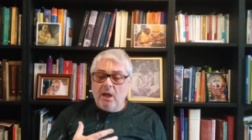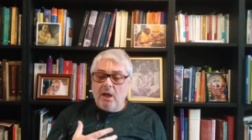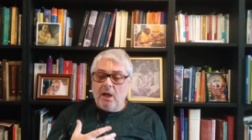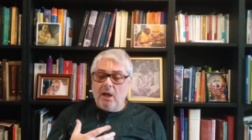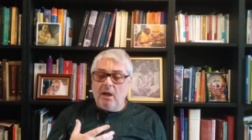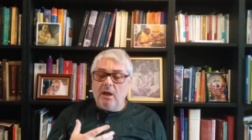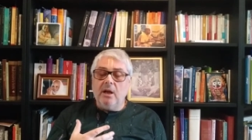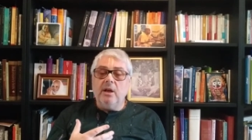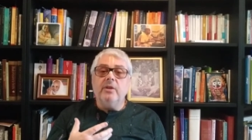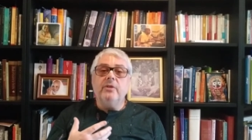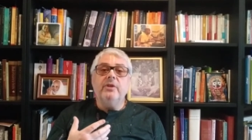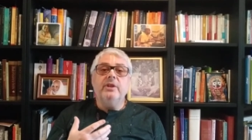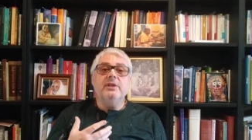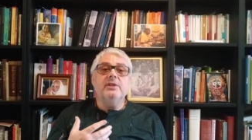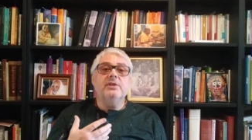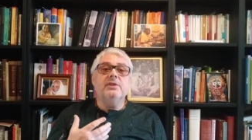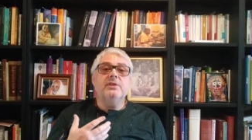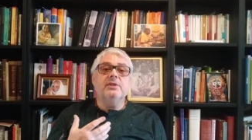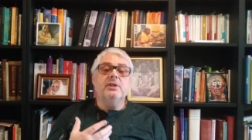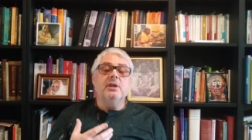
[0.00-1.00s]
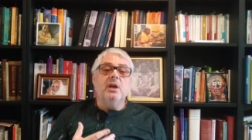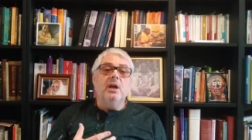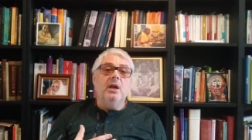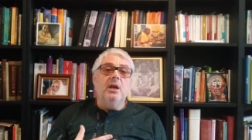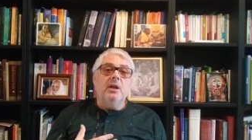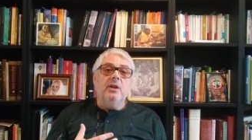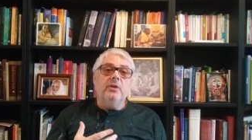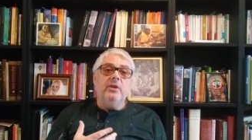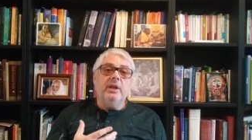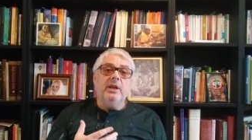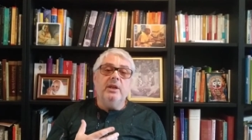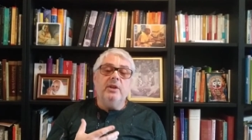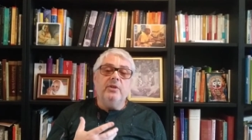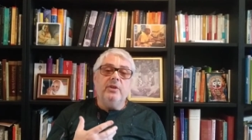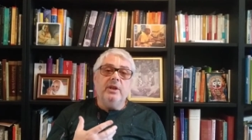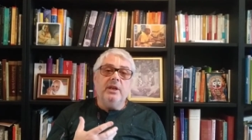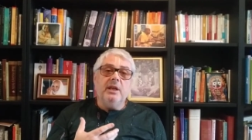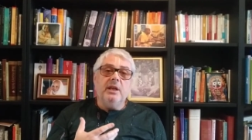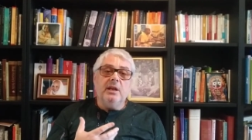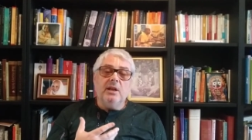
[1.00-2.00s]
uh, this, they,
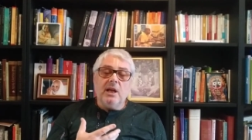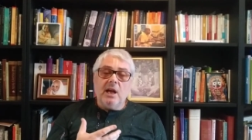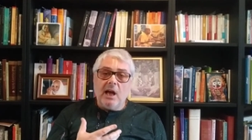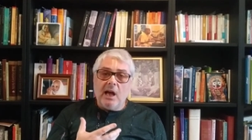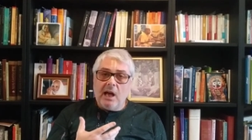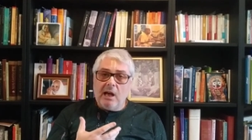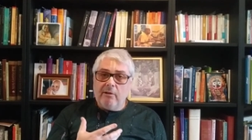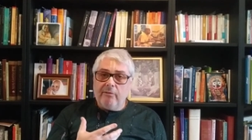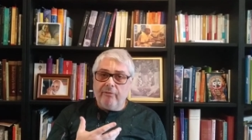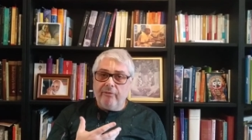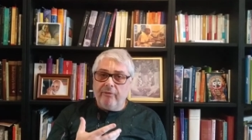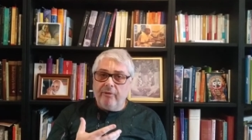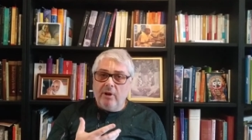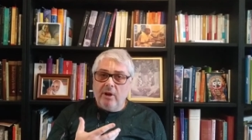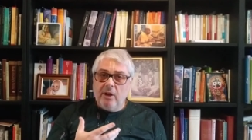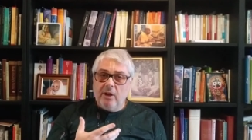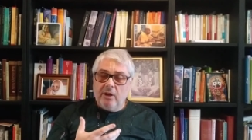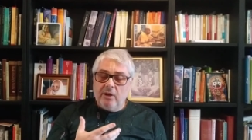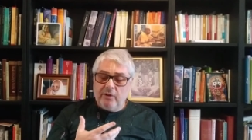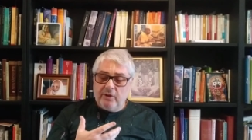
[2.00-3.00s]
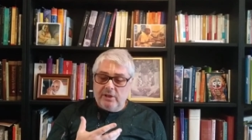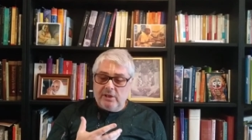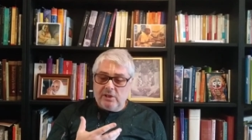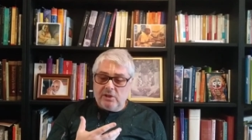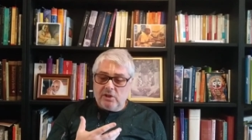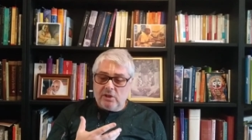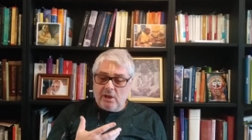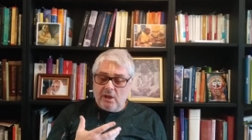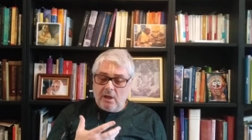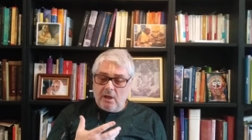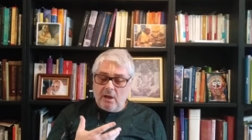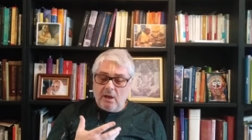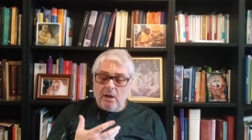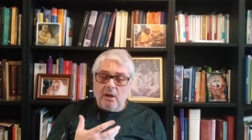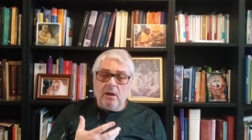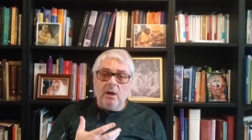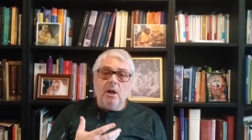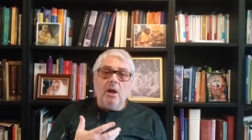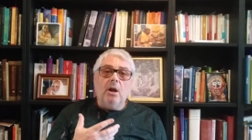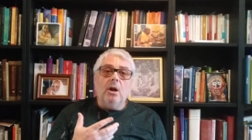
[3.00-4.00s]
they have this uh,
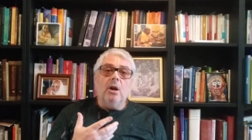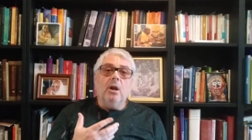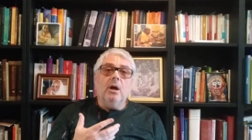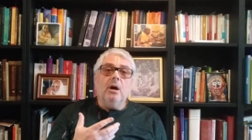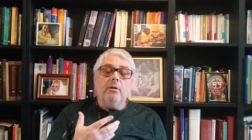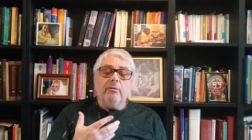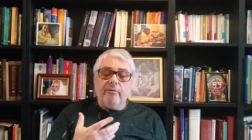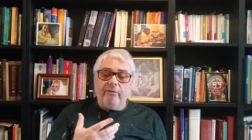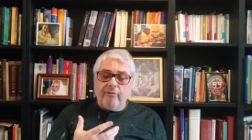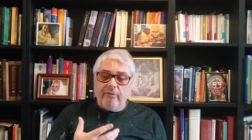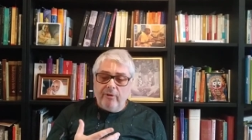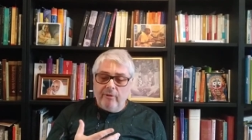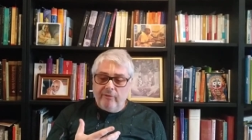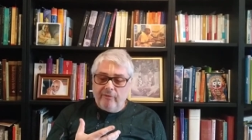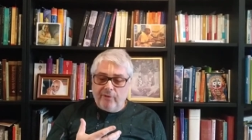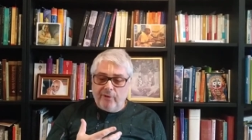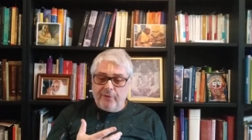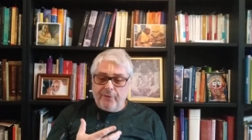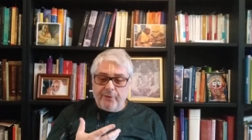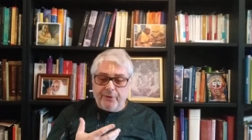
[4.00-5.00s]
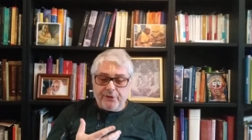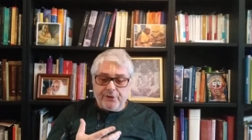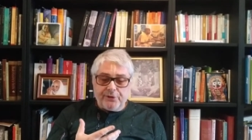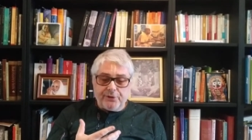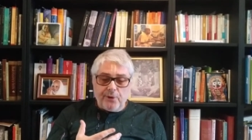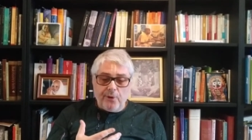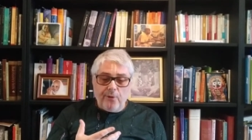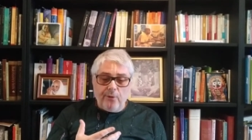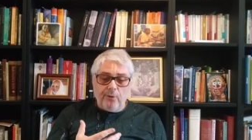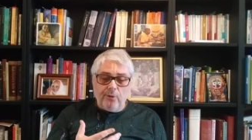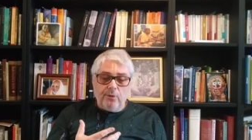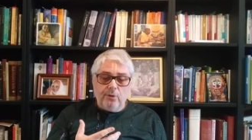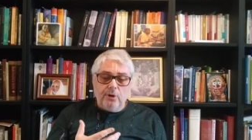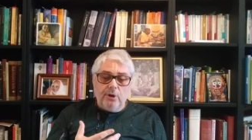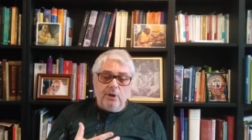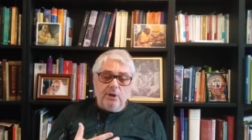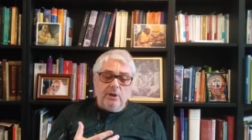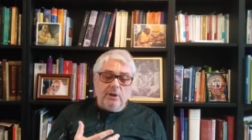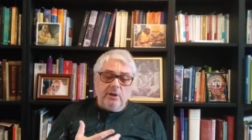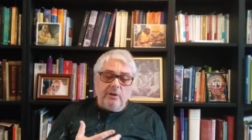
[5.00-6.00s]
love for the soul,
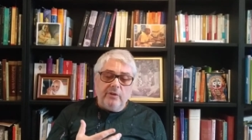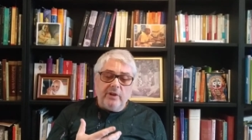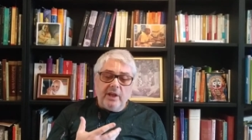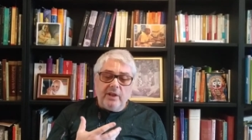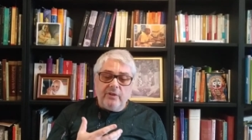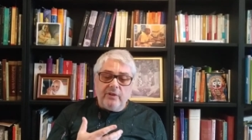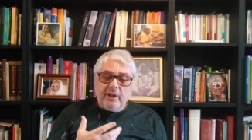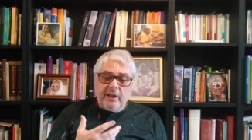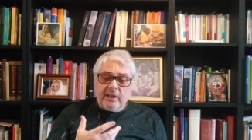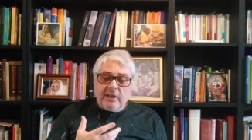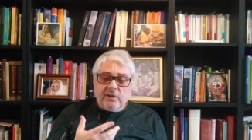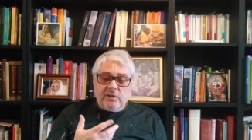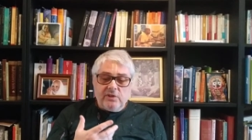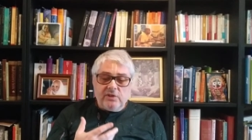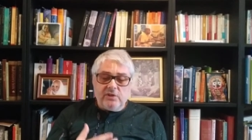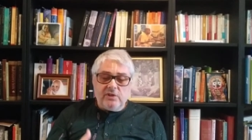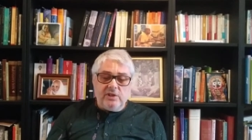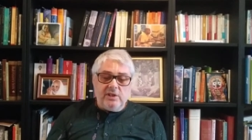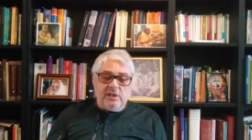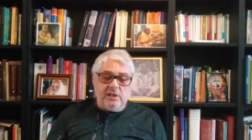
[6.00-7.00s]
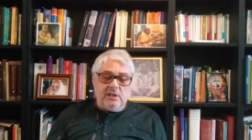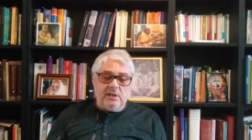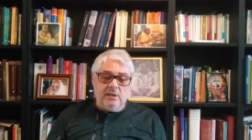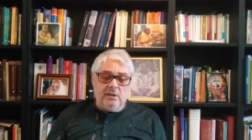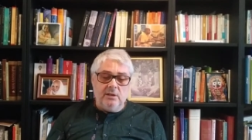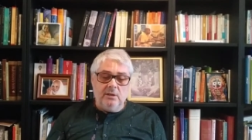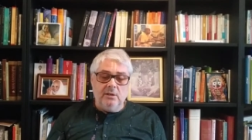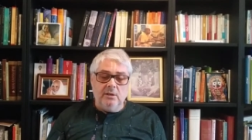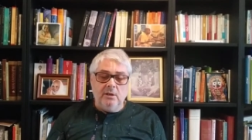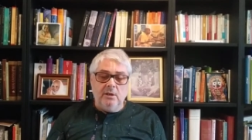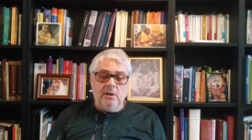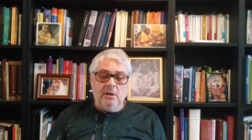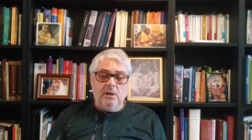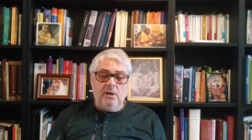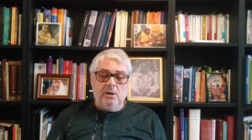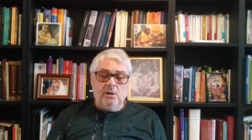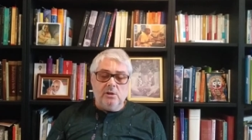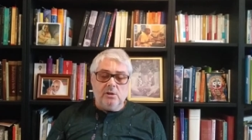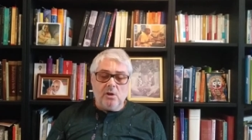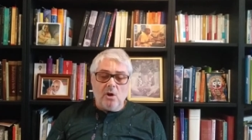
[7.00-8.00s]
then they can see.
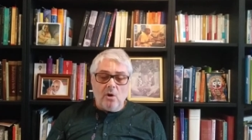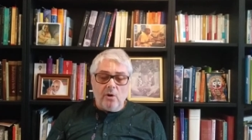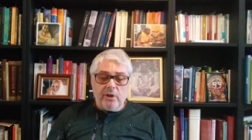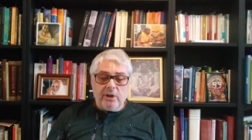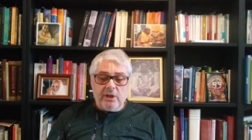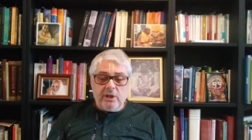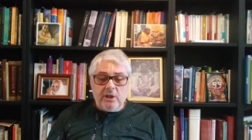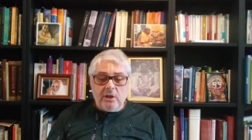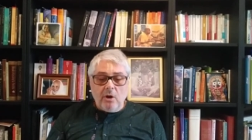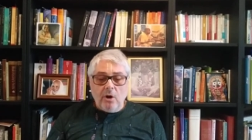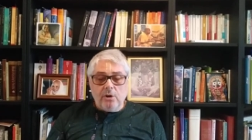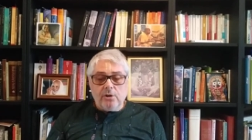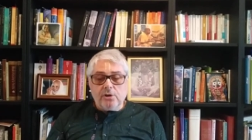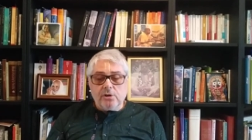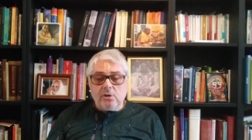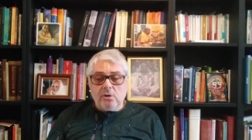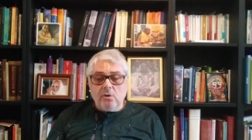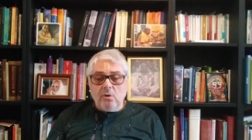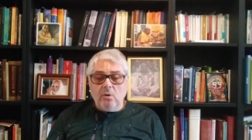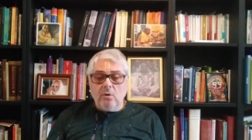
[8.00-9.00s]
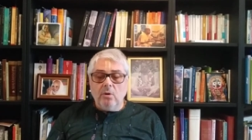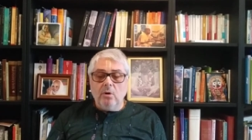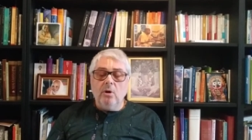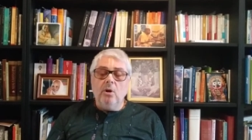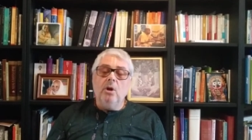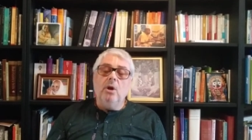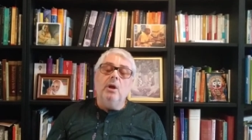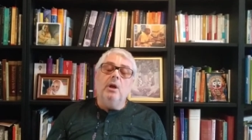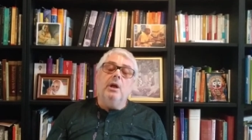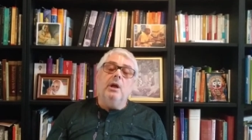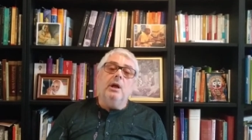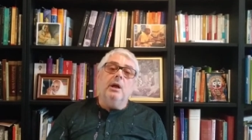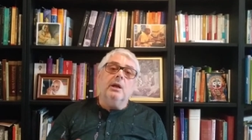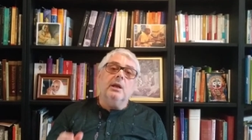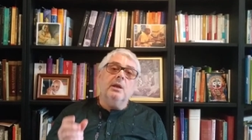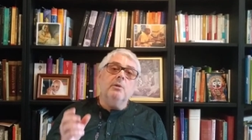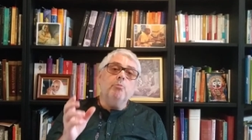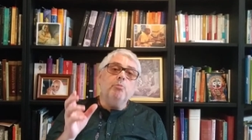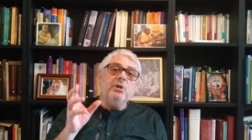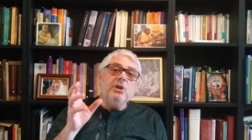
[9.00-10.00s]
So he also
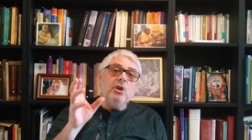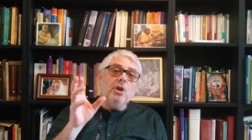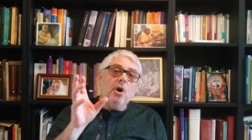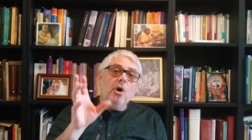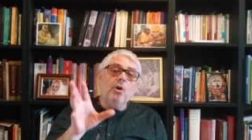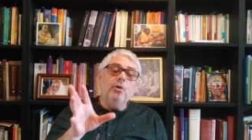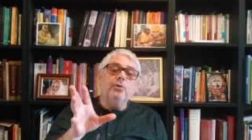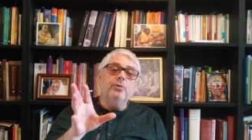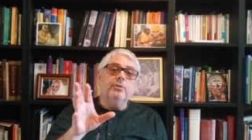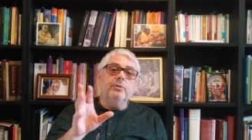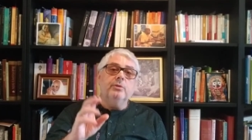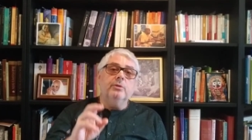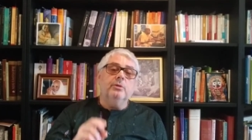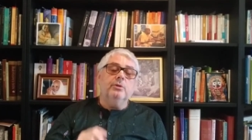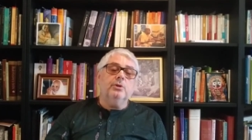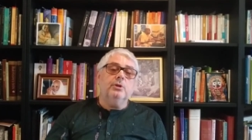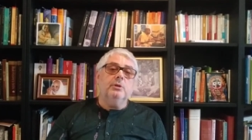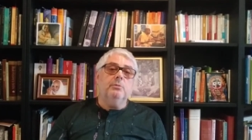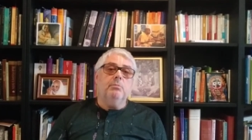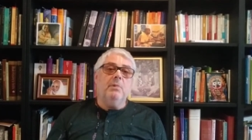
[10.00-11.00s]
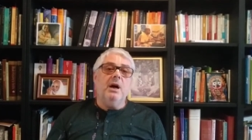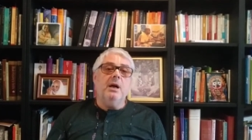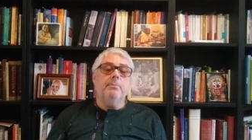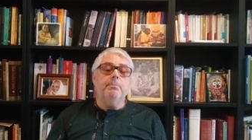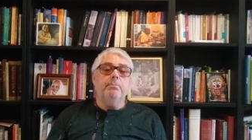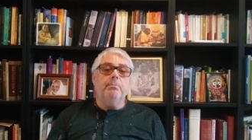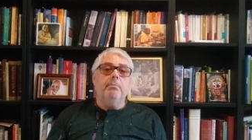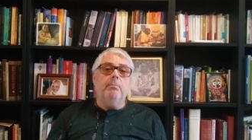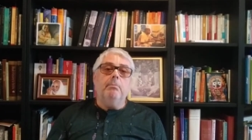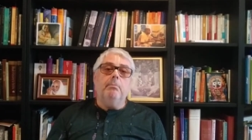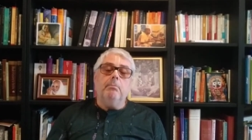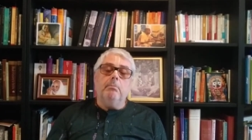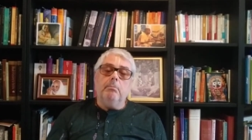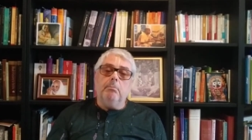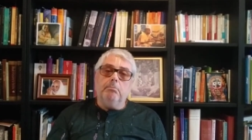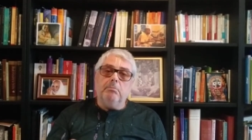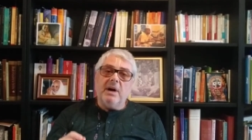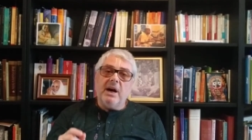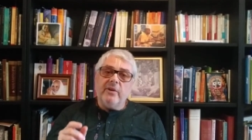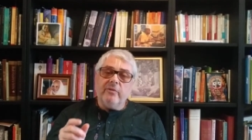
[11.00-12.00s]
can be known. Srimad
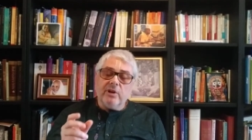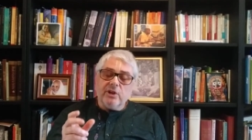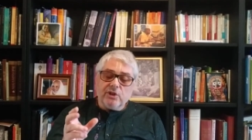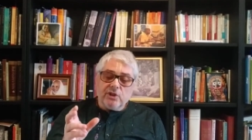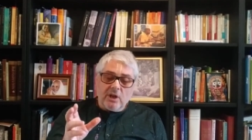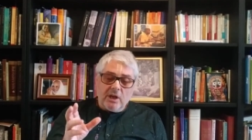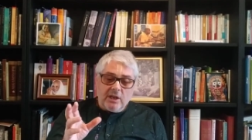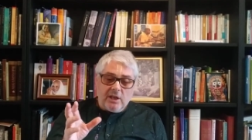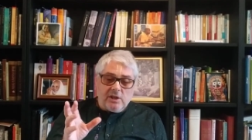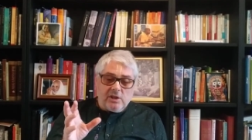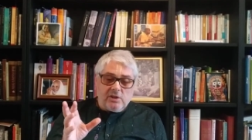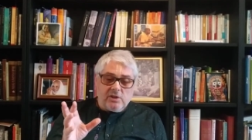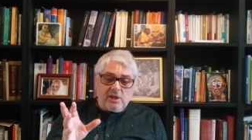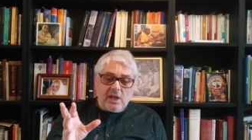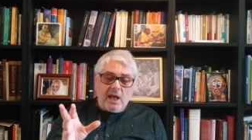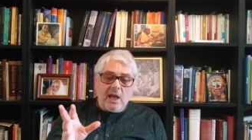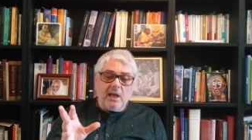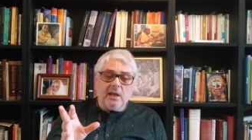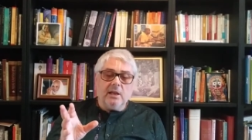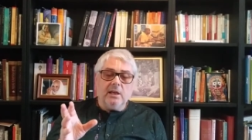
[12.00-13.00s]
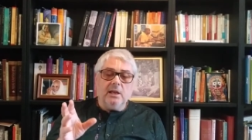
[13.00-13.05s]
Madhvacharya is saying